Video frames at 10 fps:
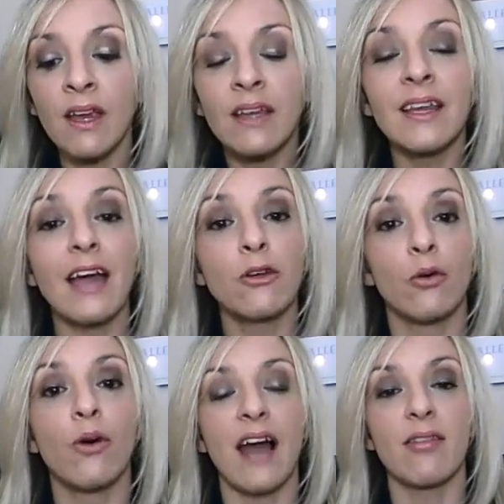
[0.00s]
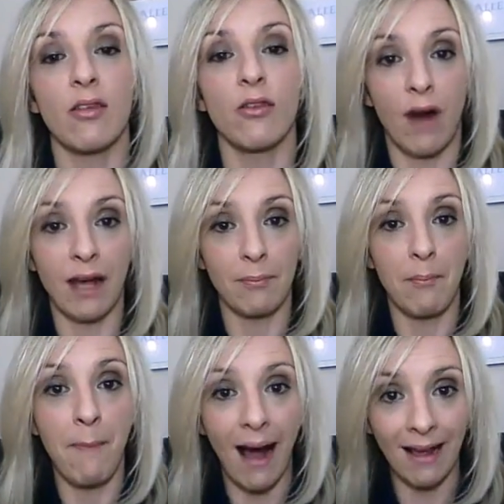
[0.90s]
and get your head in the right
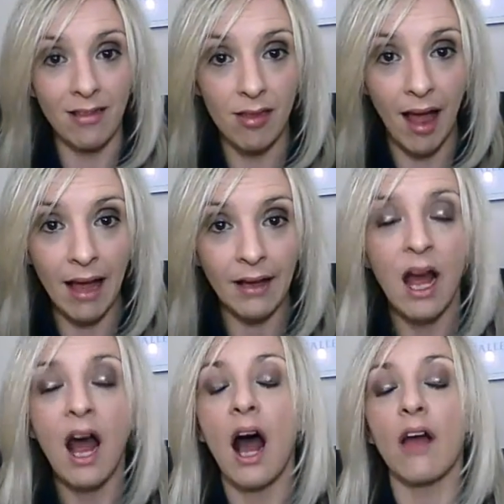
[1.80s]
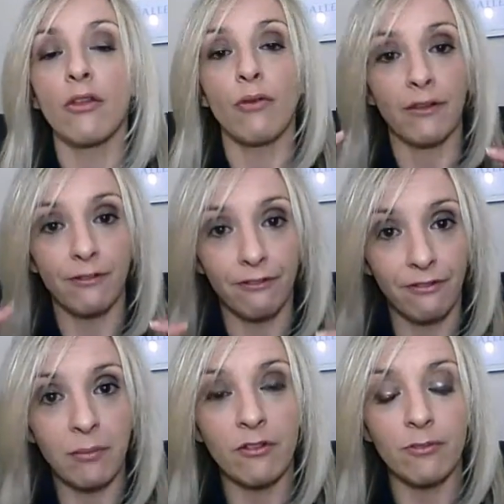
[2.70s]
mindset and the right
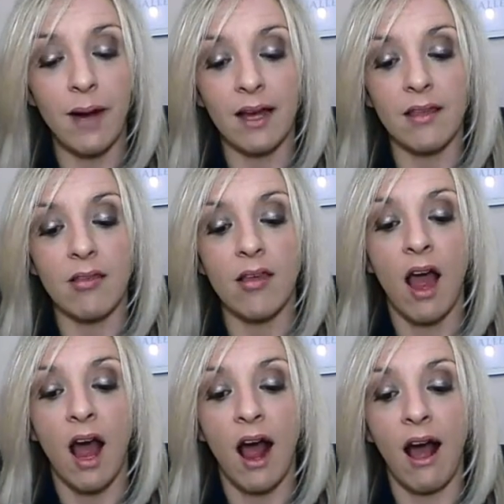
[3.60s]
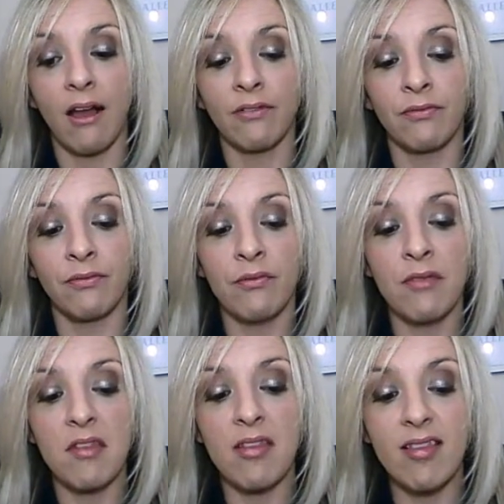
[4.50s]
frame of mind and
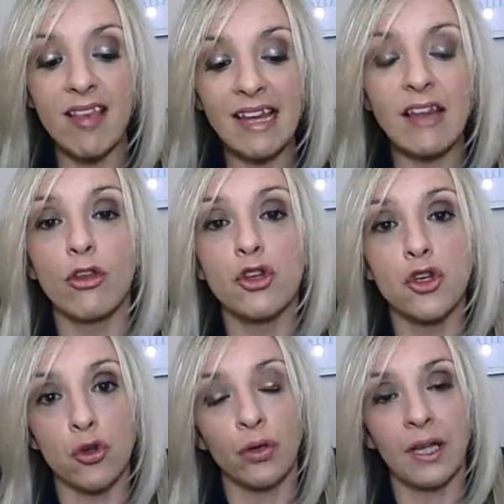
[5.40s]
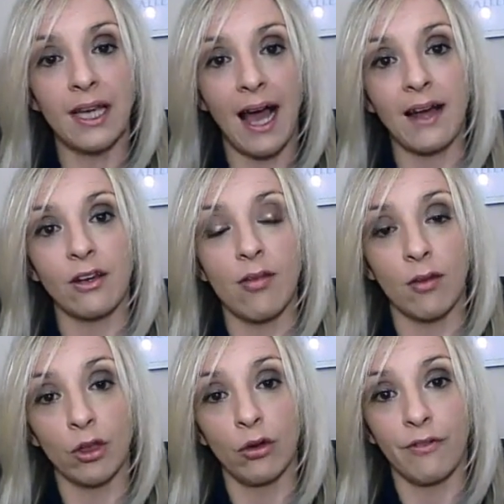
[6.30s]
see the joy and kindness
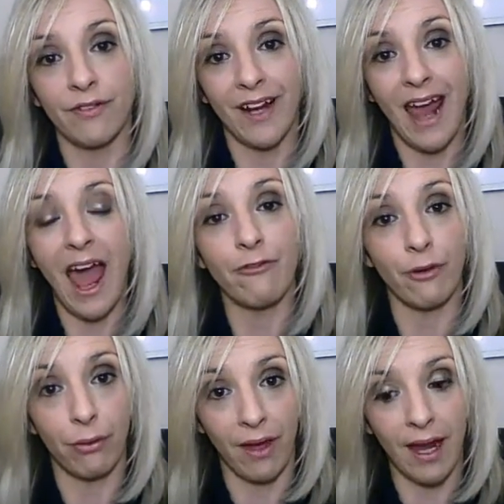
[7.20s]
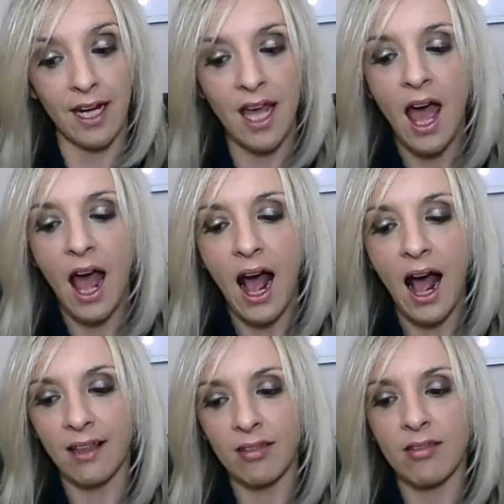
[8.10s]
and love in everything
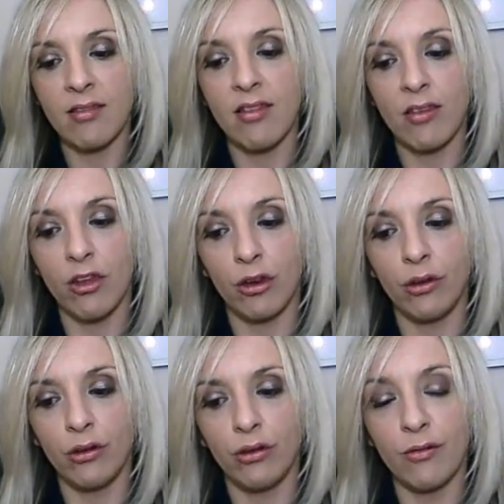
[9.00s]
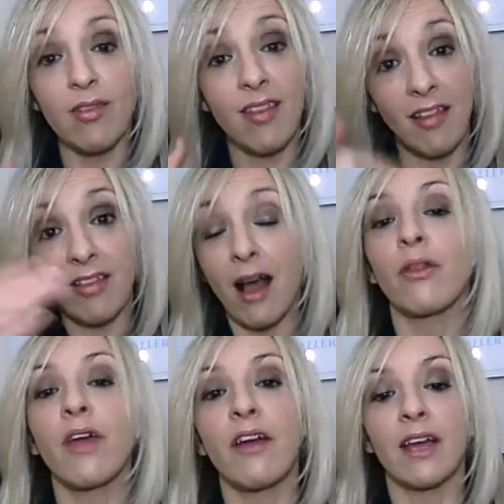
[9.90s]
and to send out
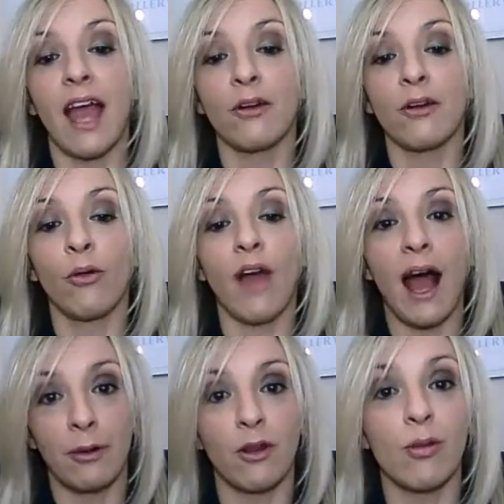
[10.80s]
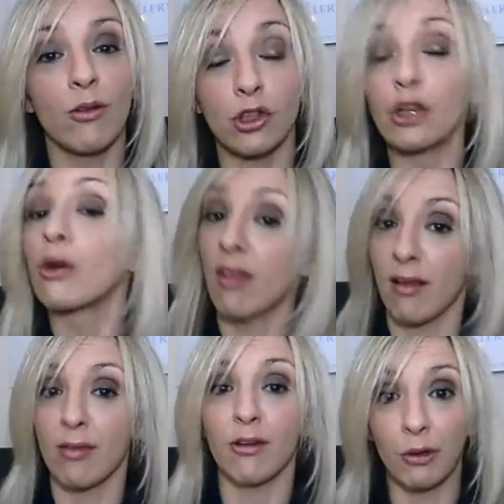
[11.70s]
there again all the happiness and joy because
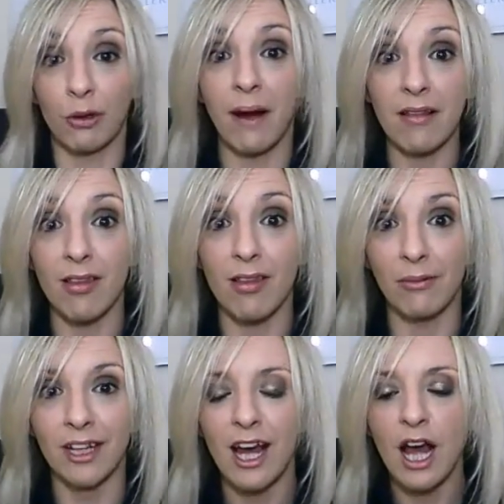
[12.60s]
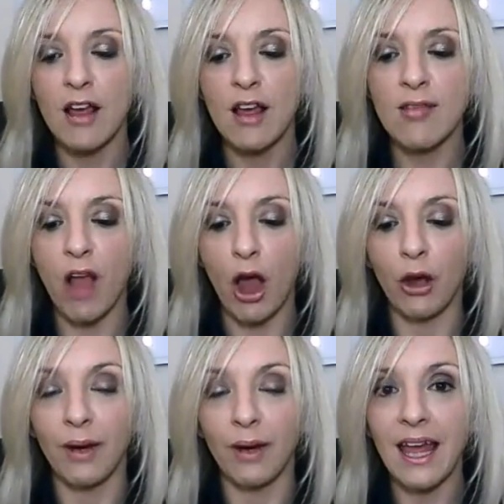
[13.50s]
that's going to come back to you
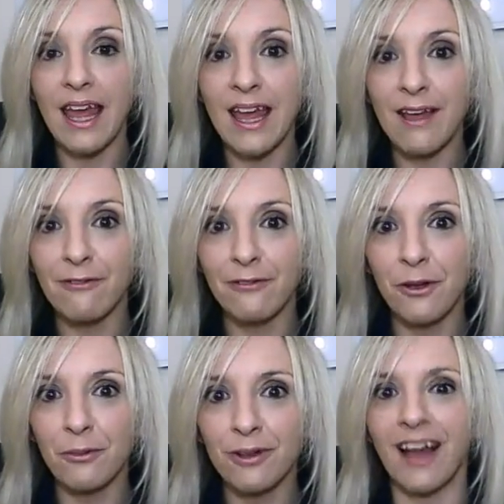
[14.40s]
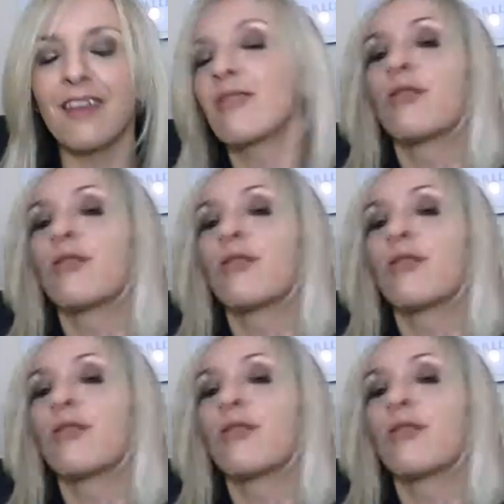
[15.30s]
so if you would like